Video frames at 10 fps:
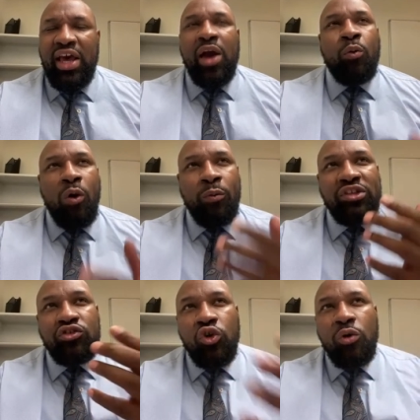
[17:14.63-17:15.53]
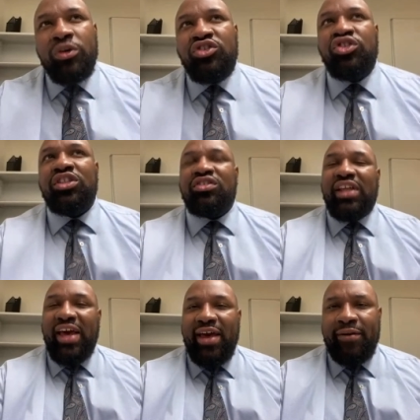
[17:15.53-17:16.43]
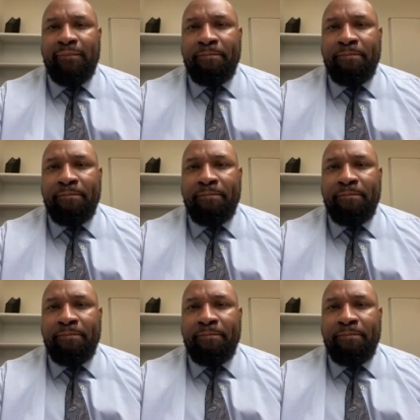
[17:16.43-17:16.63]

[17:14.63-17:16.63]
And what we saw was just that.